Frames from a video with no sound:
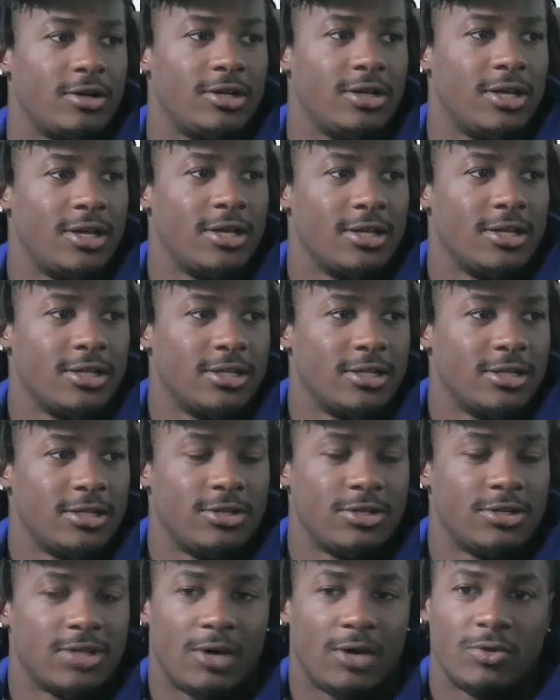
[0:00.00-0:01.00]
Mm-hmm. You
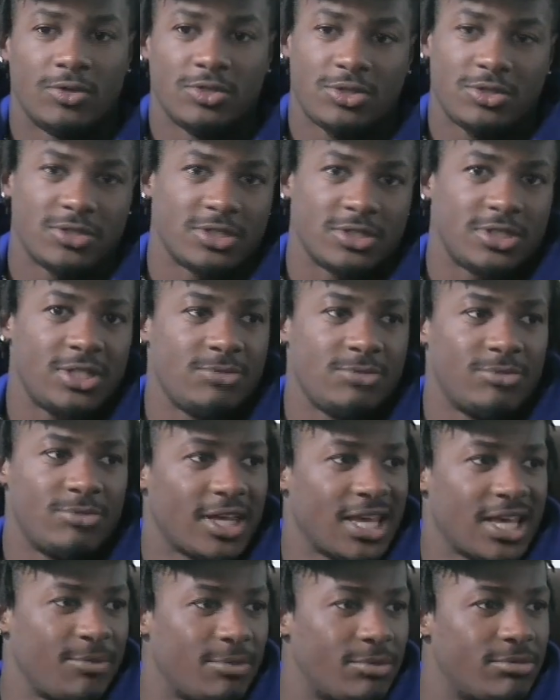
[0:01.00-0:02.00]
know, I want you to see my
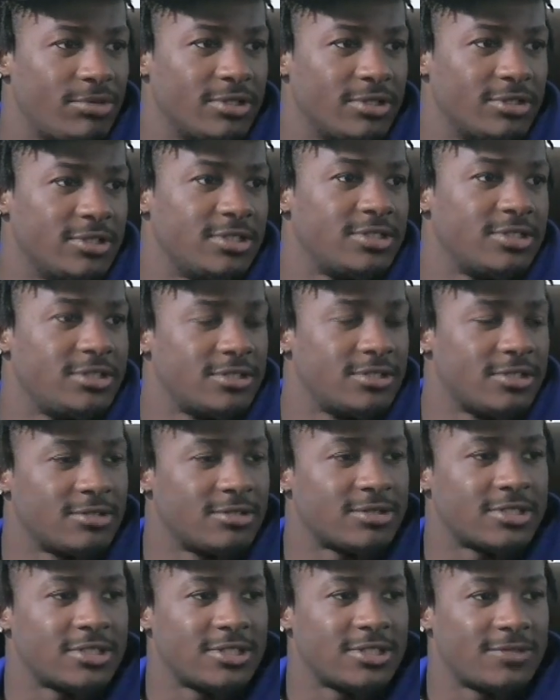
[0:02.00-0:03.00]
capabilities. You know what I'm
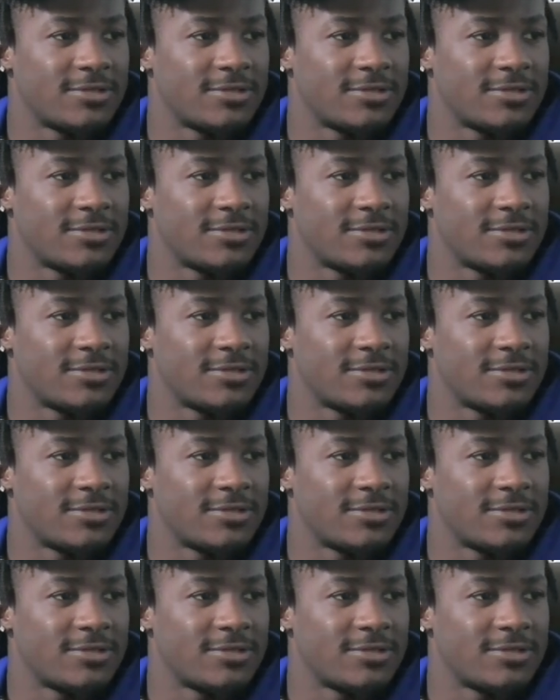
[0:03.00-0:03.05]
saying?